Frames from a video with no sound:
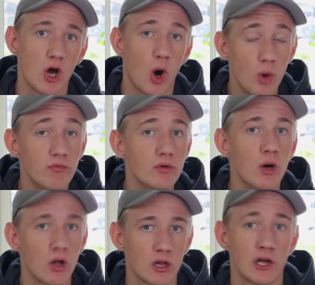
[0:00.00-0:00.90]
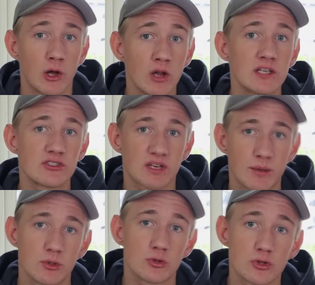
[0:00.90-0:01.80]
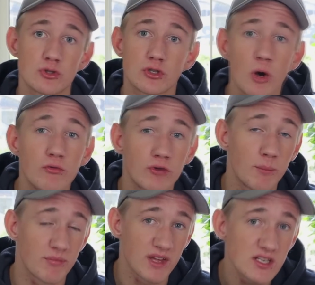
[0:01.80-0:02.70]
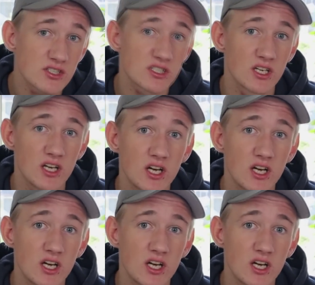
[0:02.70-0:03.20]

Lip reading: overall on all Instagram users go from this